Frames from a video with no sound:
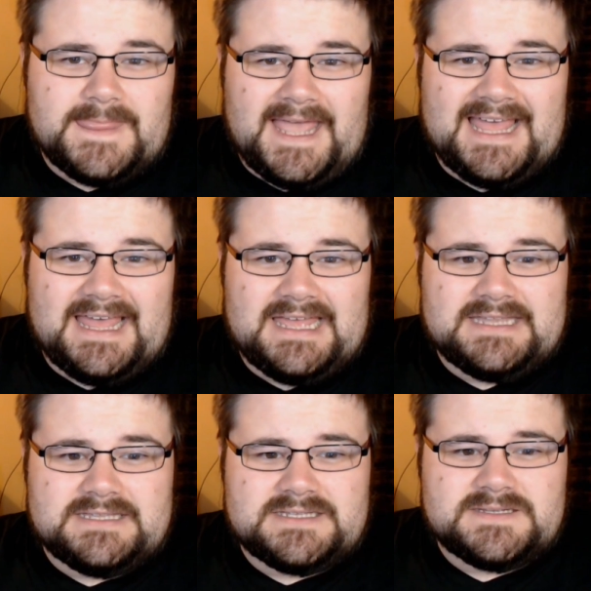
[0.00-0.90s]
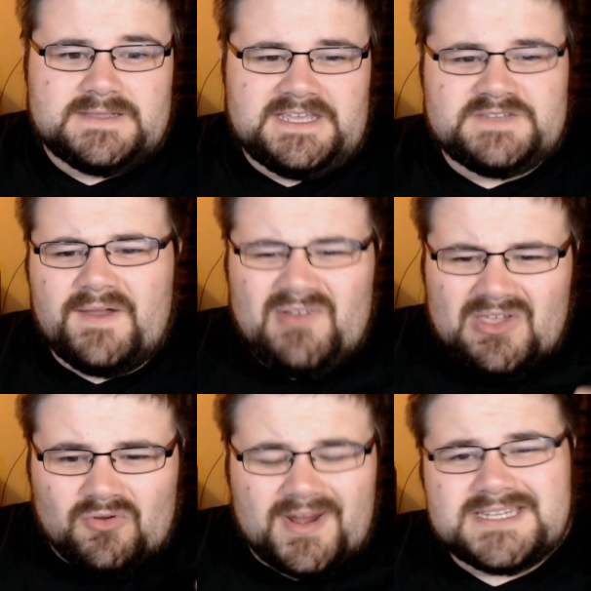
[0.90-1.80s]
And he's very
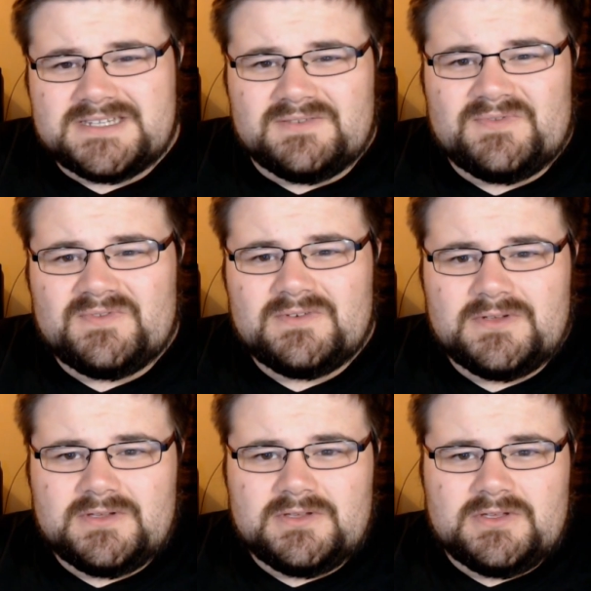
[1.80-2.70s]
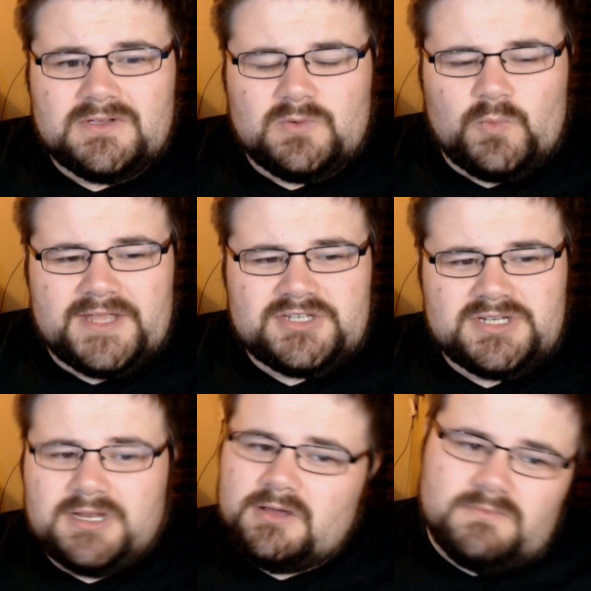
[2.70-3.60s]
aggressive,
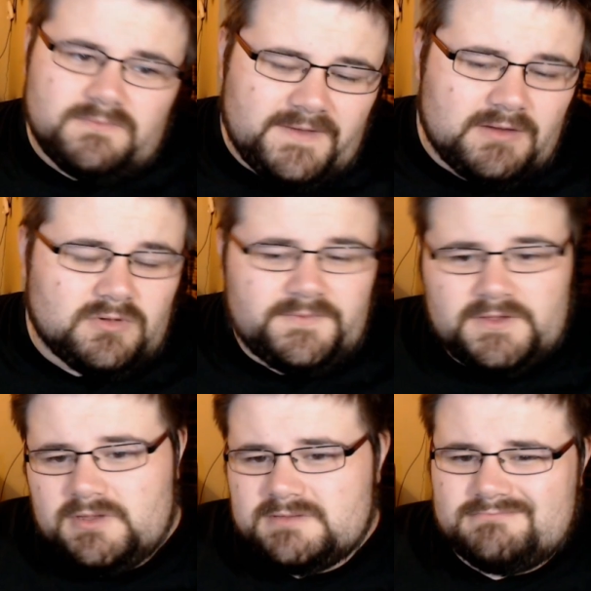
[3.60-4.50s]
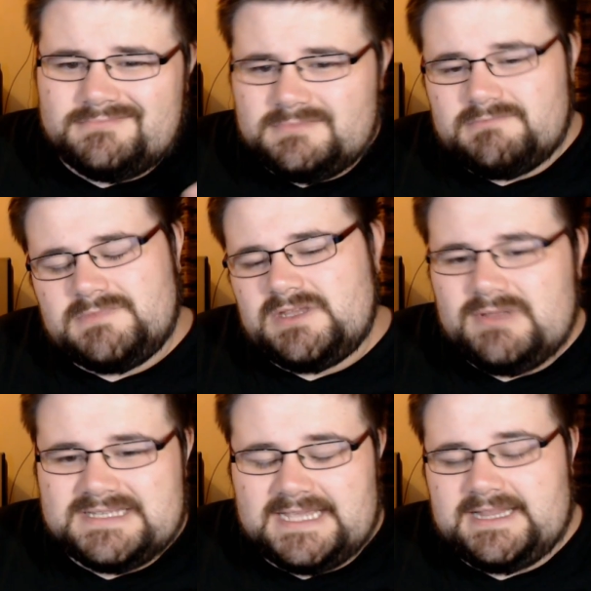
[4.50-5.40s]
which, you know, fair enough, you can
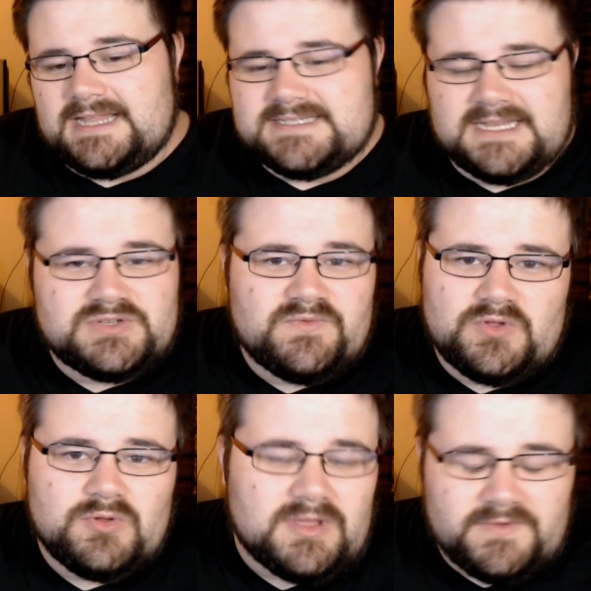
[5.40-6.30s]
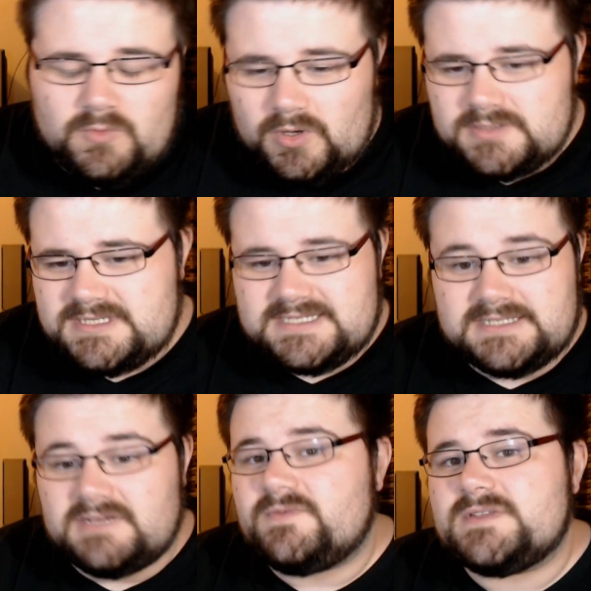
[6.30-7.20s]
take that stance with Ryuk if you want. It's a
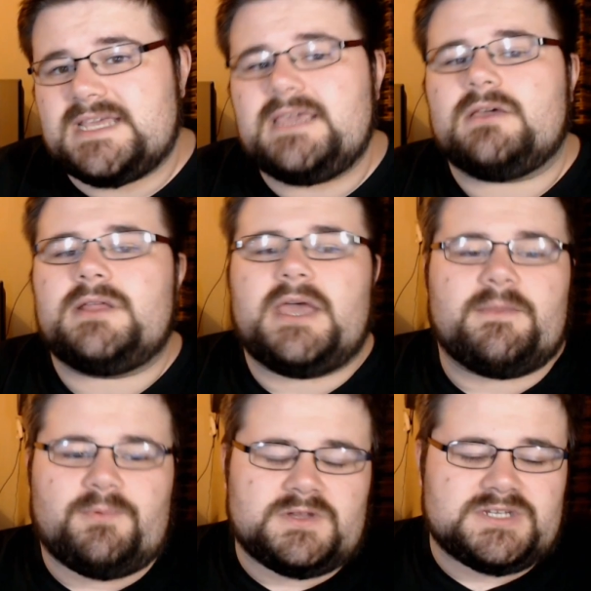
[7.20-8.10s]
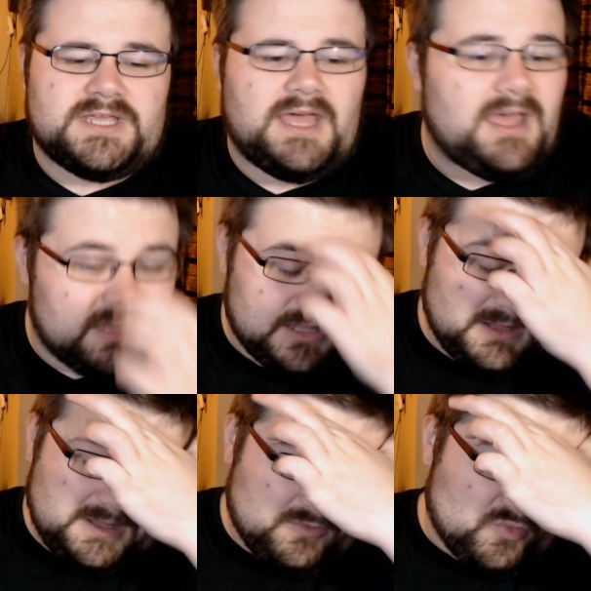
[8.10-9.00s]
different take on it. I appreciate that.
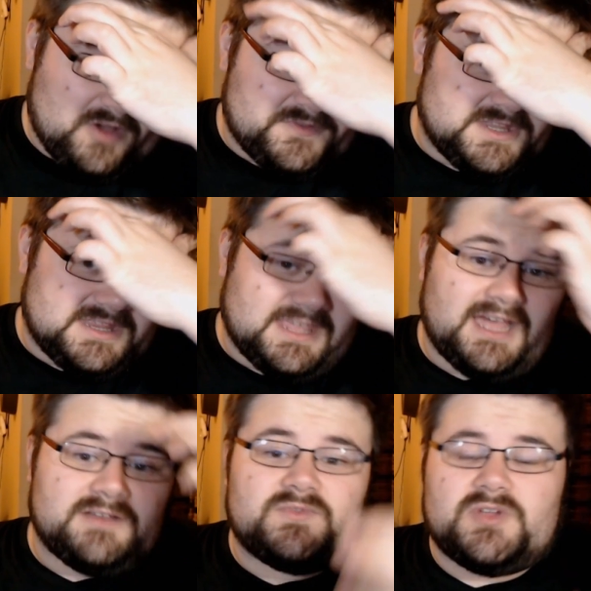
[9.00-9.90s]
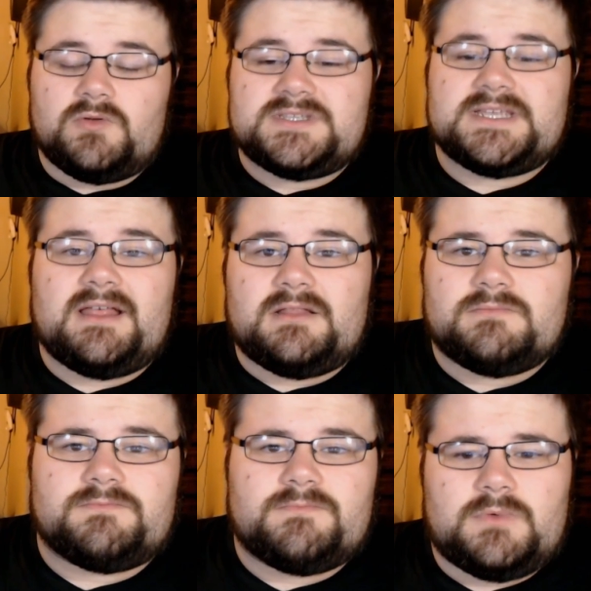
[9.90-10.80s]
Rather than the kind of
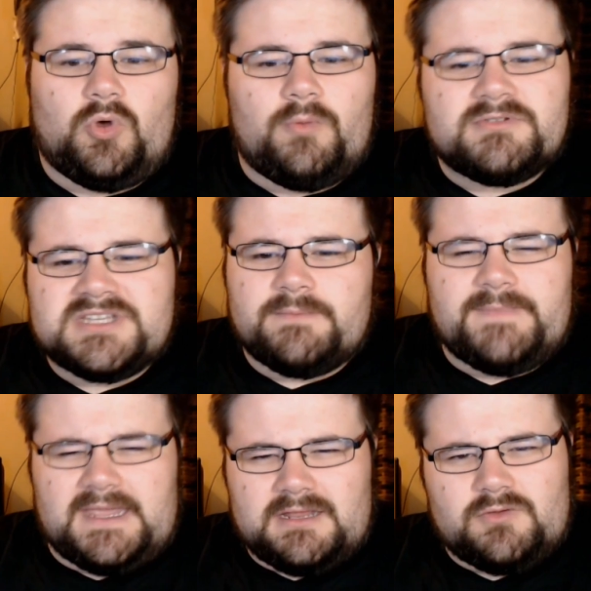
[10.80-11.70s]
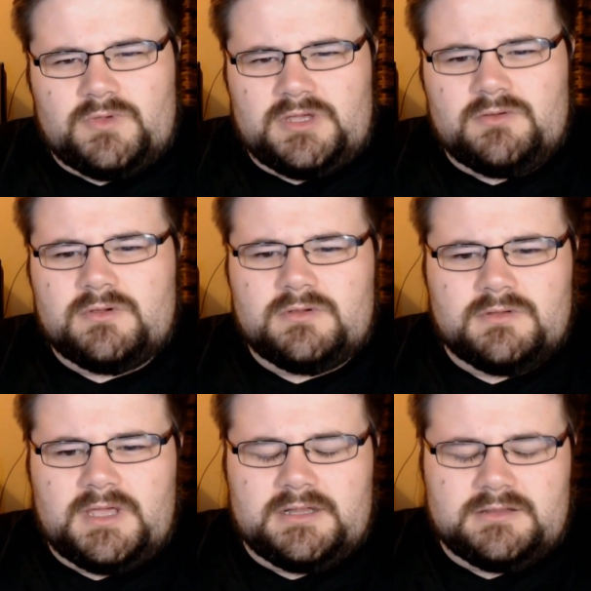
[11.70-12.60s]
docile, almost comedic
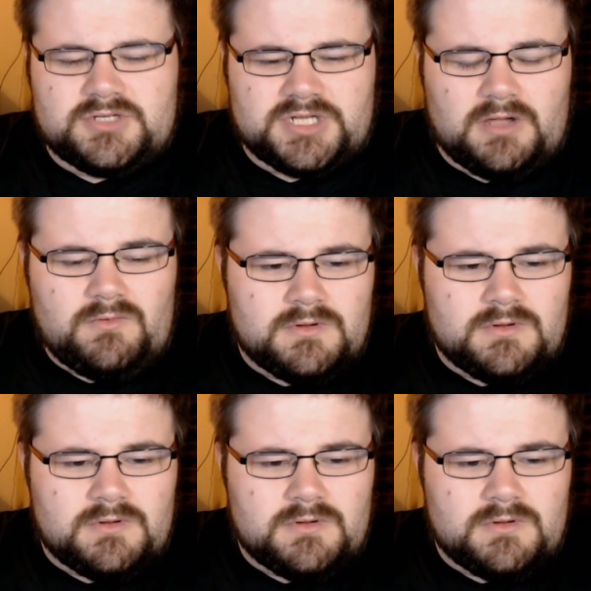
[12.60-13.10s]
Ryuk in the show.